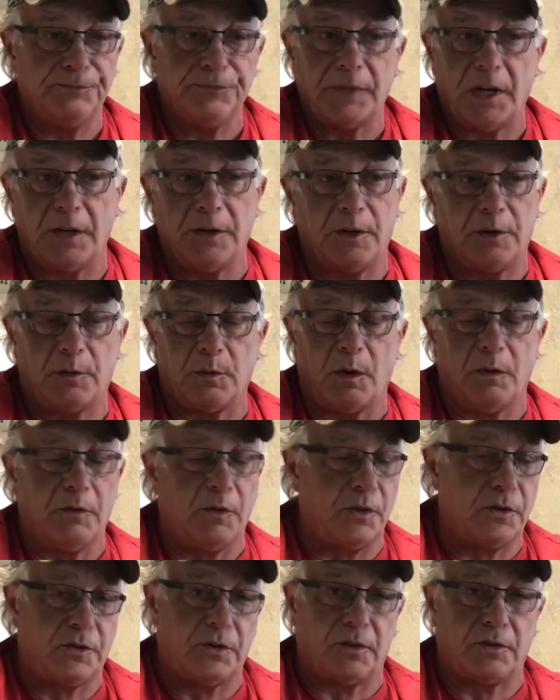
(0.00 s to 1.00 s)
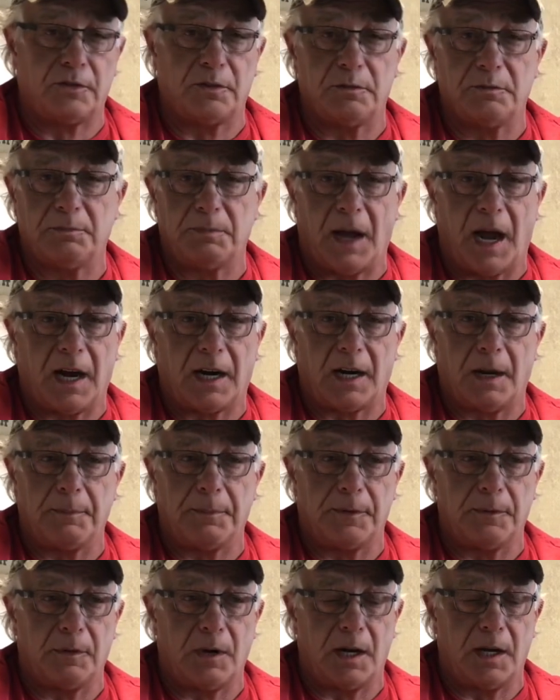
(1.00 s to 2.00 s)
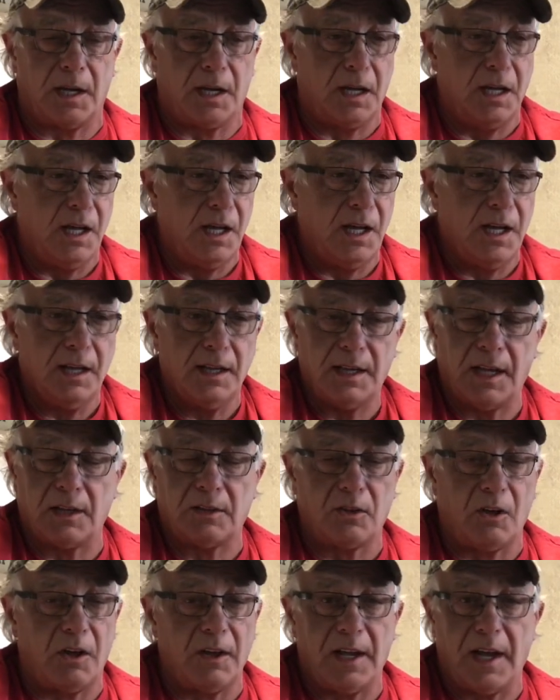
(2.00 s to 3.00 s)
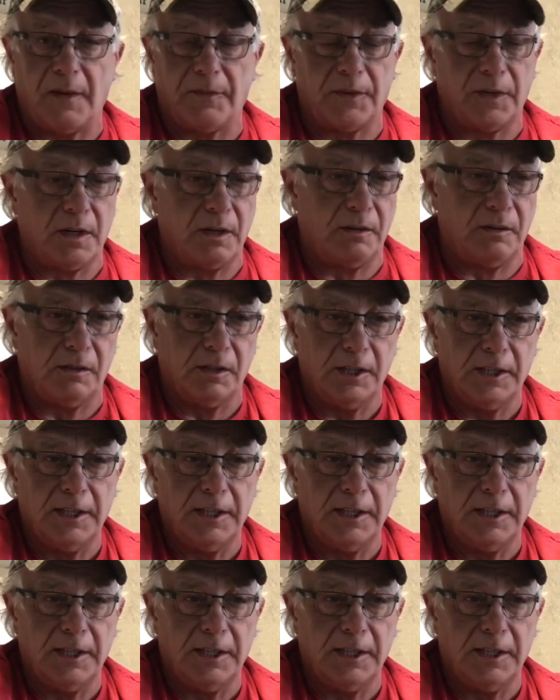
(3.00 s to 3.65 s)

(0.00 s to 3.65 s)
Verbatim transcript: And your 12 volt system's back up and running. That's all you have to do.